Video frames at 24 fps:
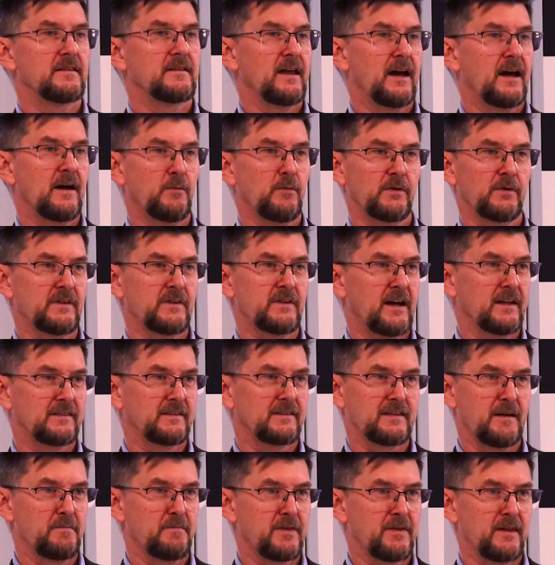that was not
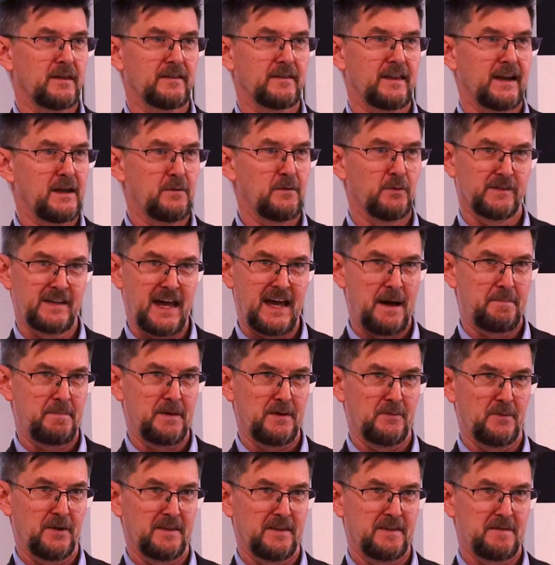something that he was
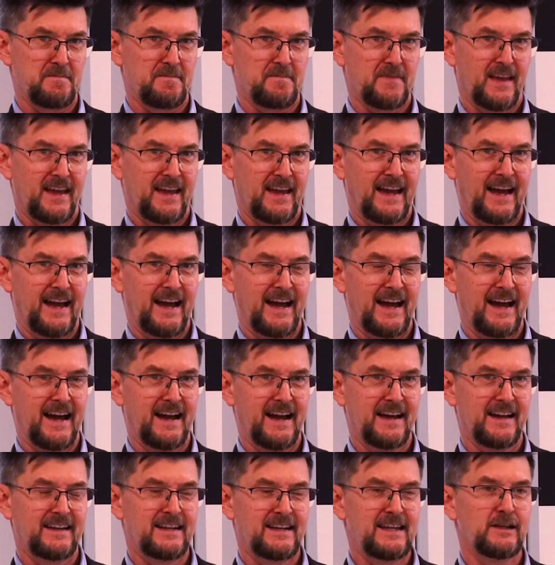happy with.
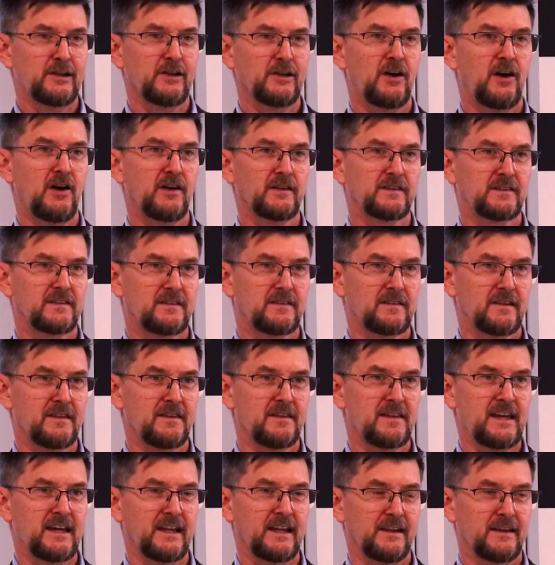And he lost,
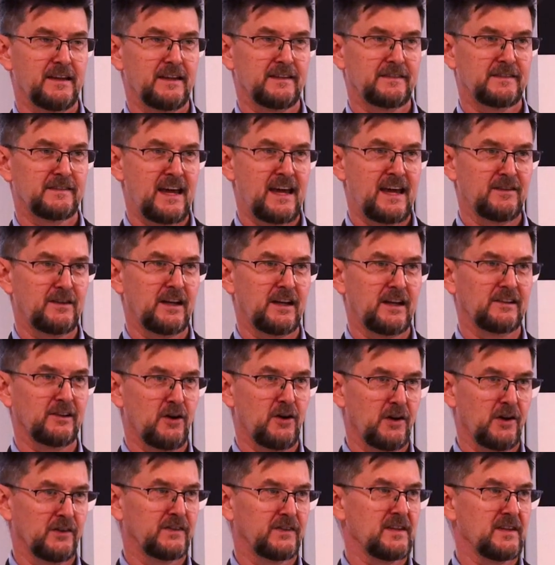his candidate
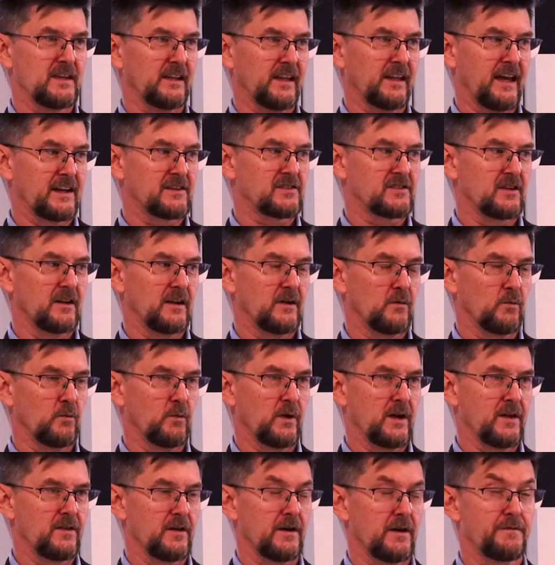lost the election
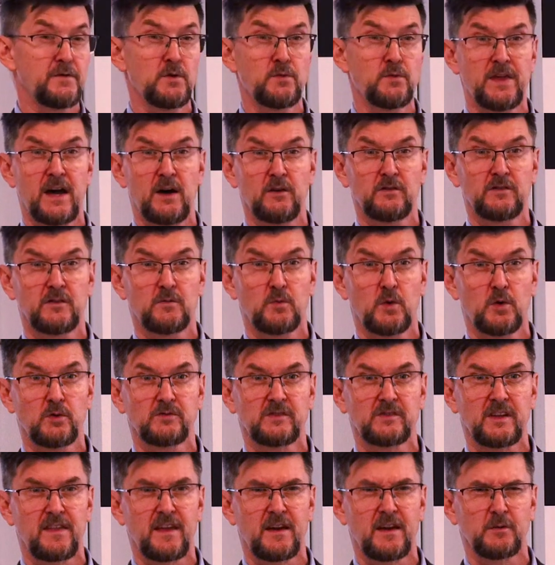with a few thousand
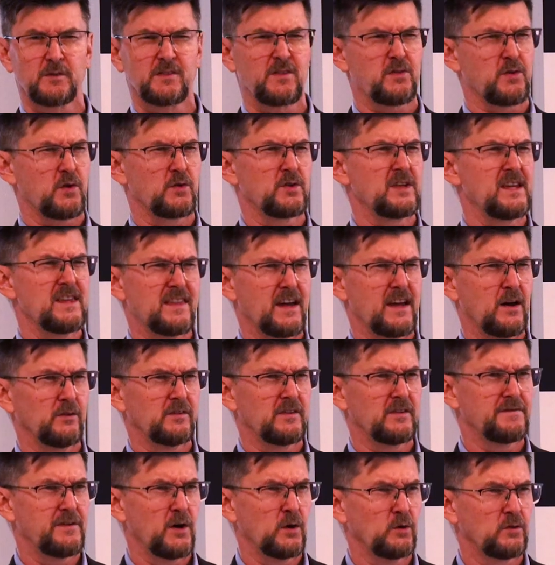votes, I think it was
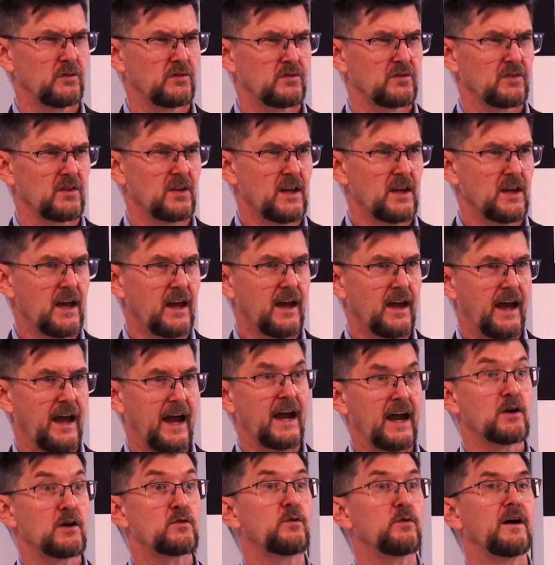13,000 votes.
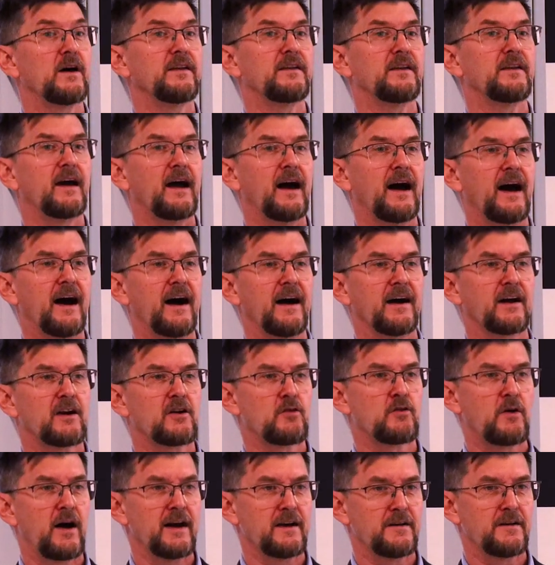Erdogan
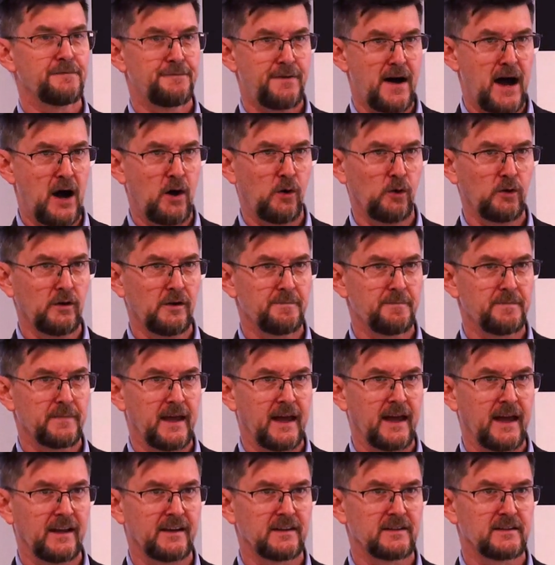cried foul
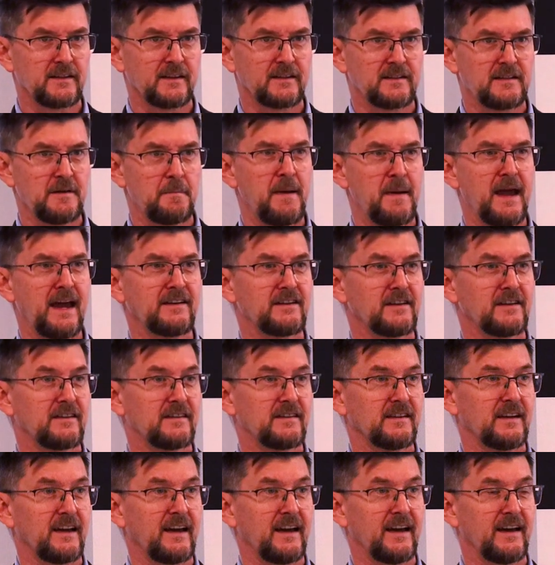and
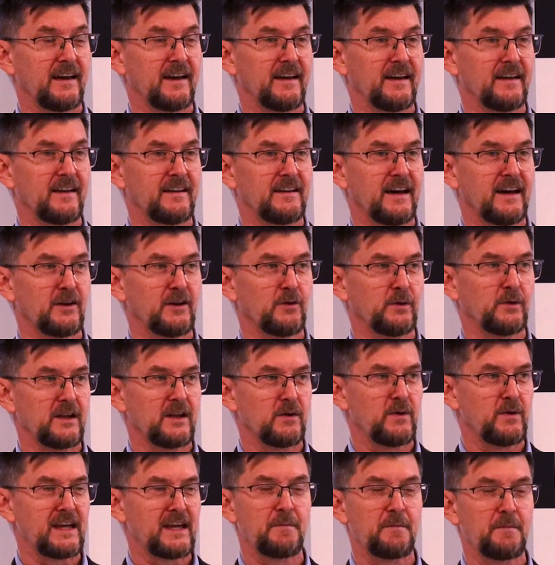demanded not only a
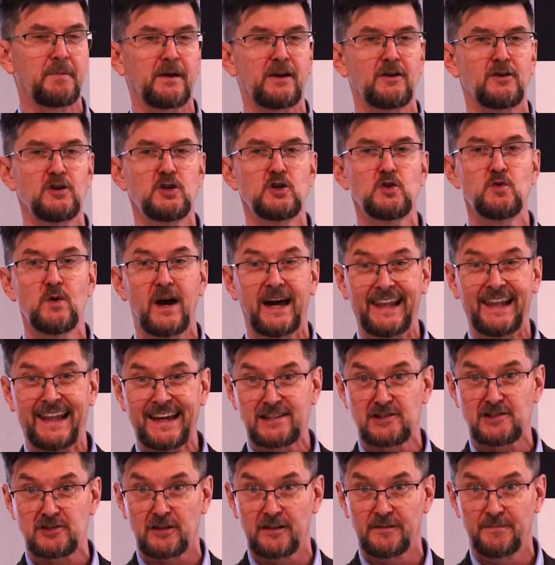recount, but a new
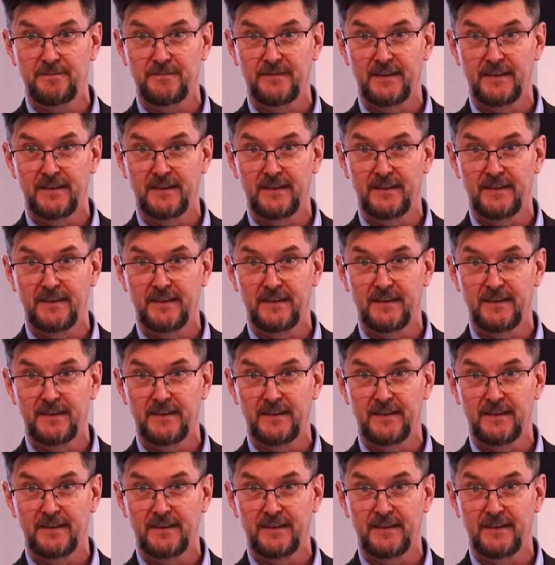election.